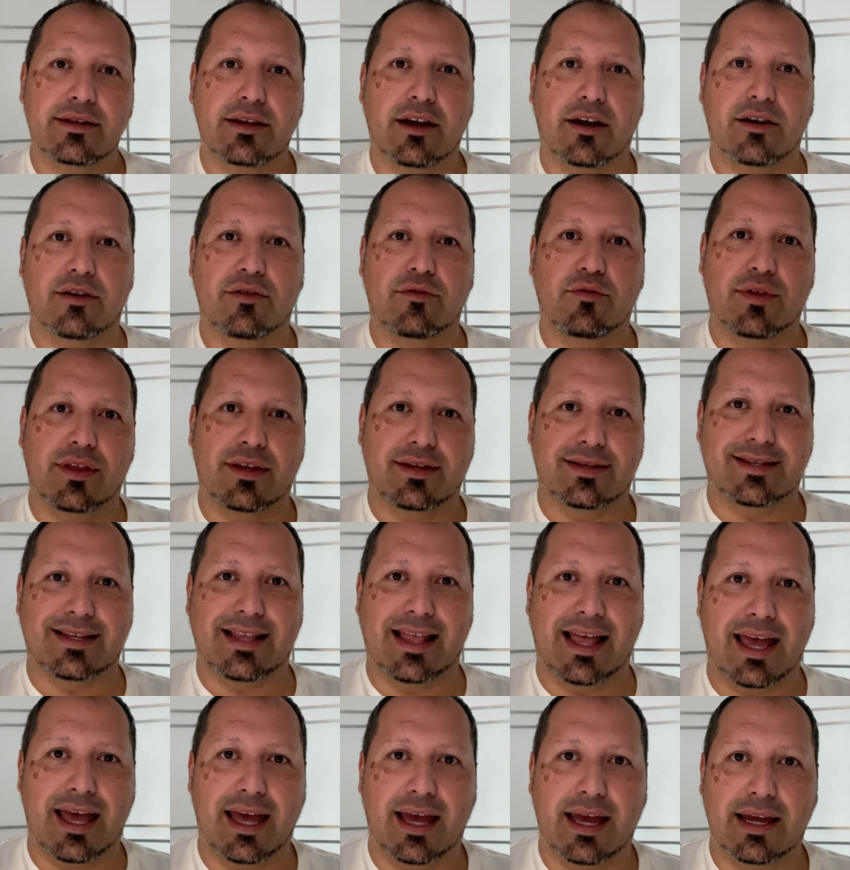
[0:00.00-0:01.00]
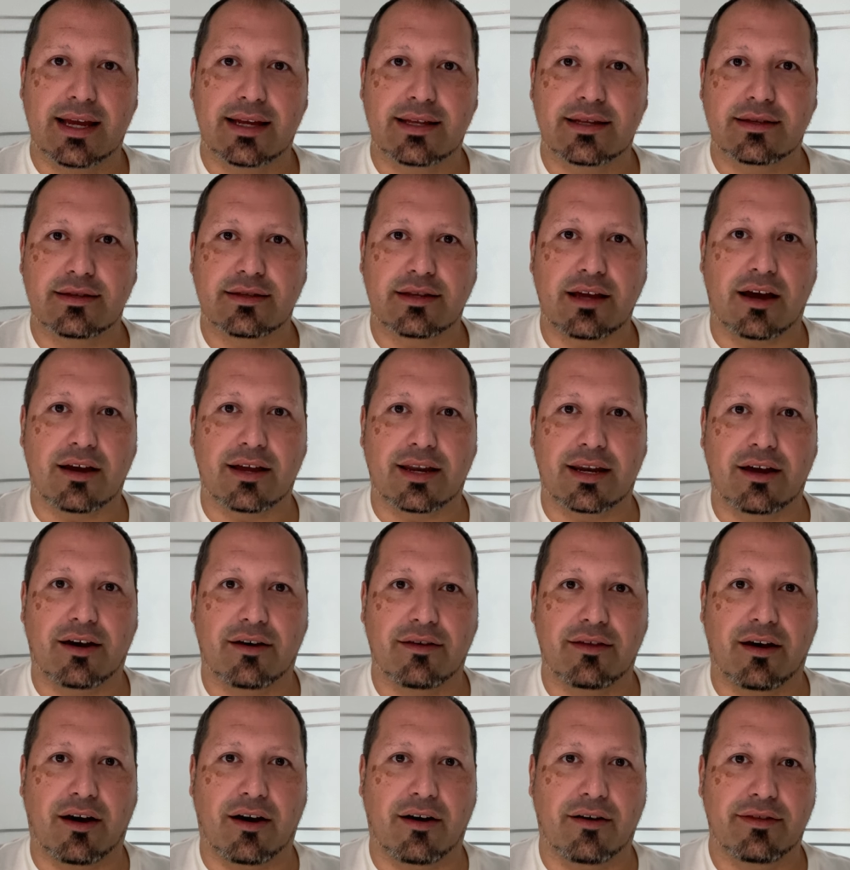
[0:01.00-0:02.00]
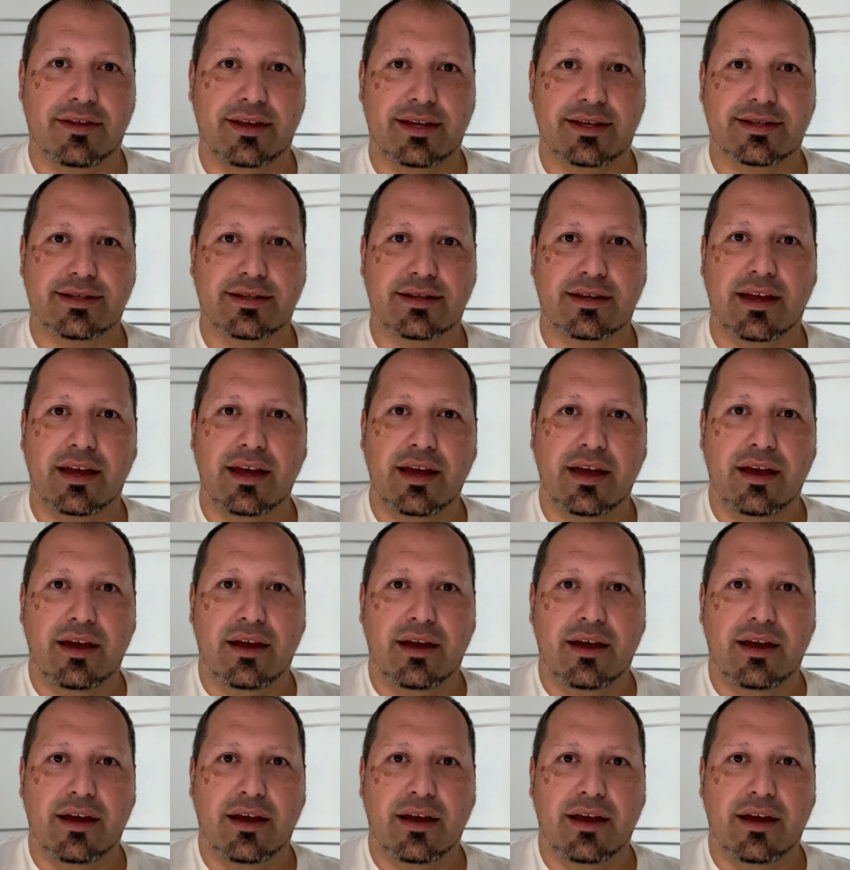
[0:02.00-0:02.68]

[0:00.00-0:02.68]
Talking with a slang, talking all, all this,